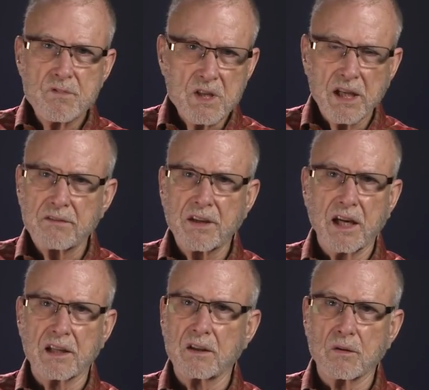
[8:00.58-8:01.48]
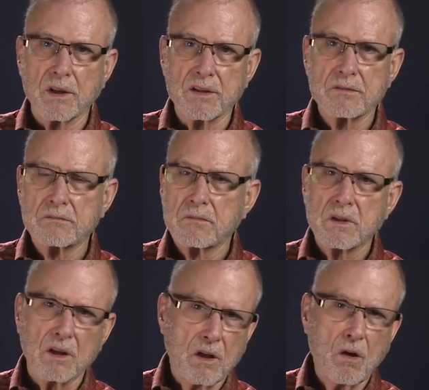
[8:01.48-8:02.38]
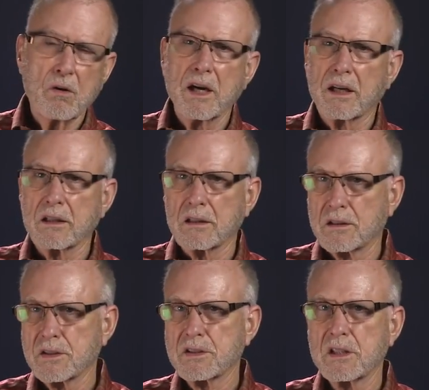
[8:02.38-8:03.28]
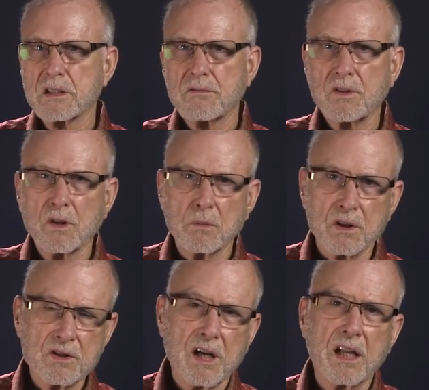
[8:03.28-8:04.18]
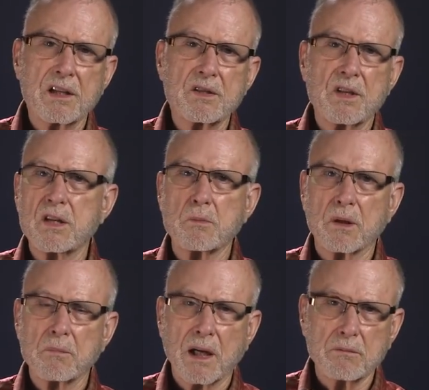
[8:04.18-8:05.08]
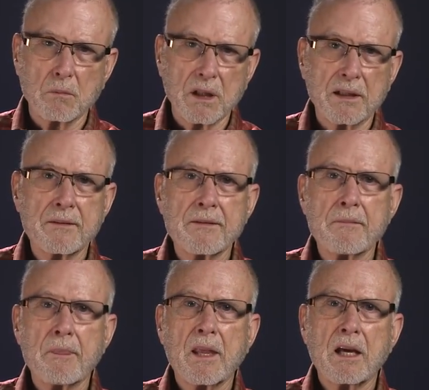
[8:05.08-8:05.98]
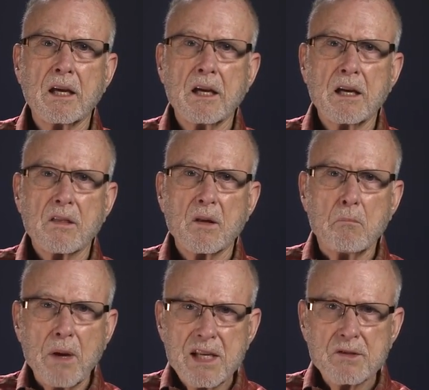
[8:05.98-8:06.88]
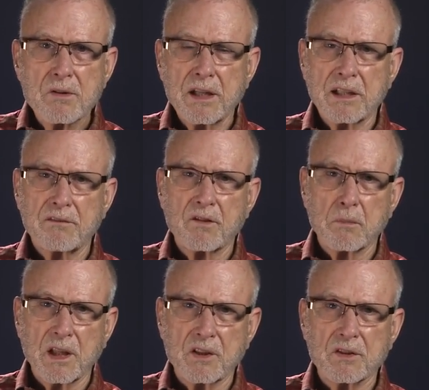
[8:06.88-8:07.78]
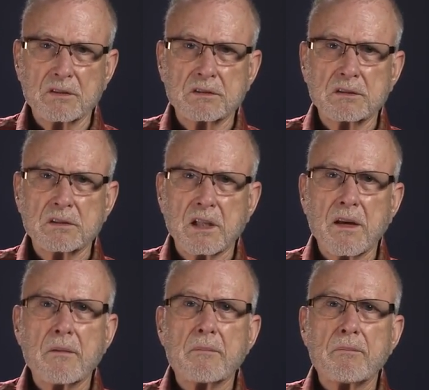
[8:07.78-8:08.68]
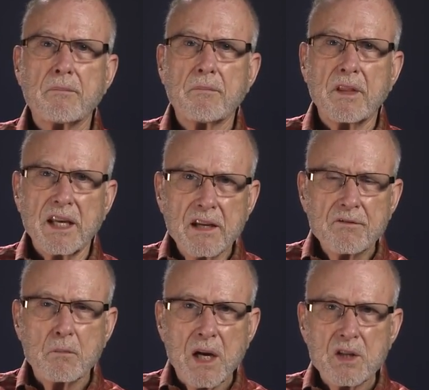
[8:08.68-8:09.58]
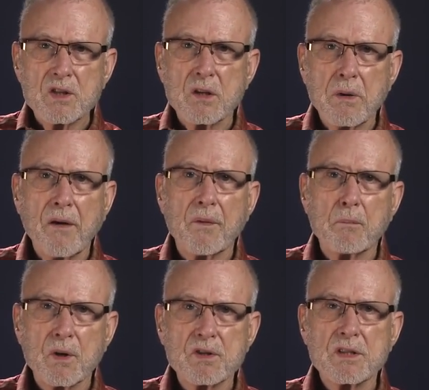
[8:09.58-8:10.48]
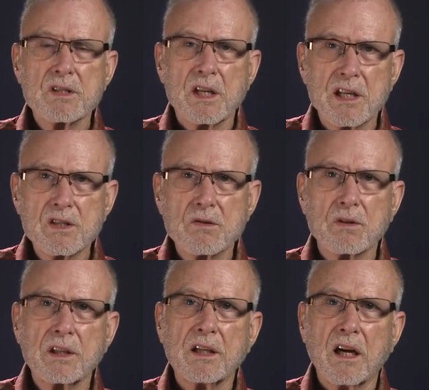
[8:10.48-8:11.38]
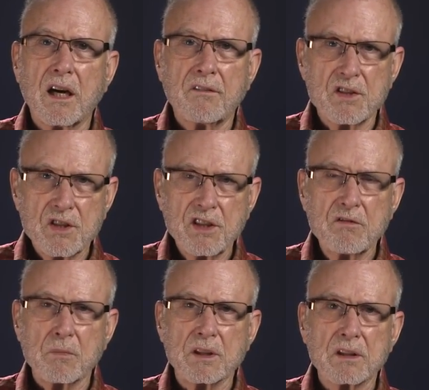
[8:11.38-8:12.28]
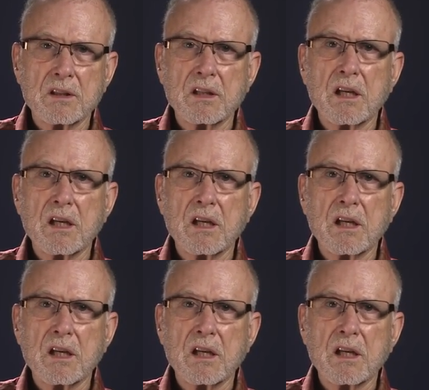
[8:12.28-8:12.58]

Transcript: set of categories. Go-getter, good sense of humor, solid judgment probably. The base rate information, the information about the person's history of achievement,